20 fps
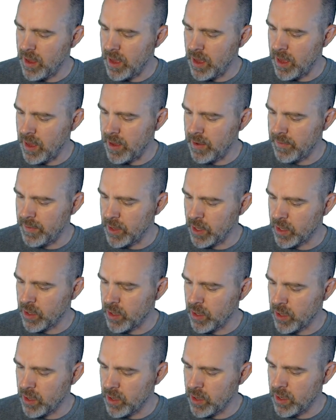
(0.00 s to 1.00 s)
of the
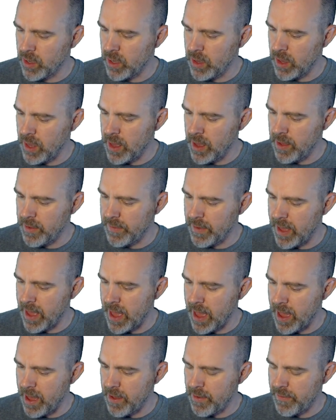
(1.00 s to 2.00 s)
curl of
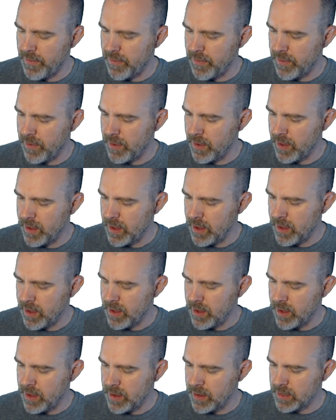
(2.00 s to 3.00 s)
f
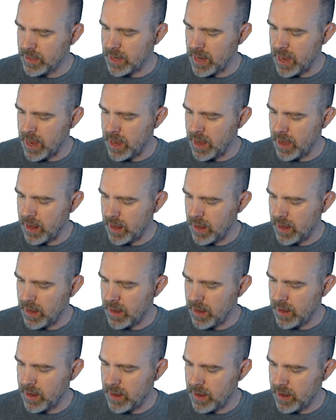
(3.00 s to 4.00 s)
dot
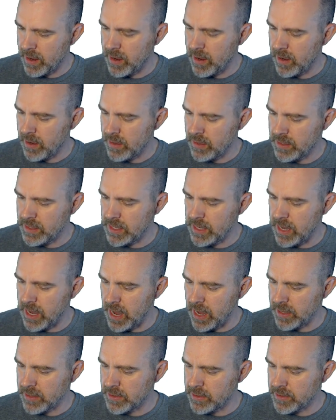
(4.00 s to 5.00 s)

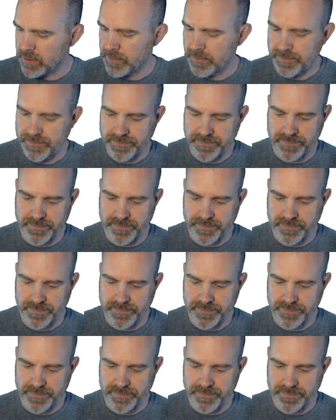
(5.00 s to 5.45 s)
ds.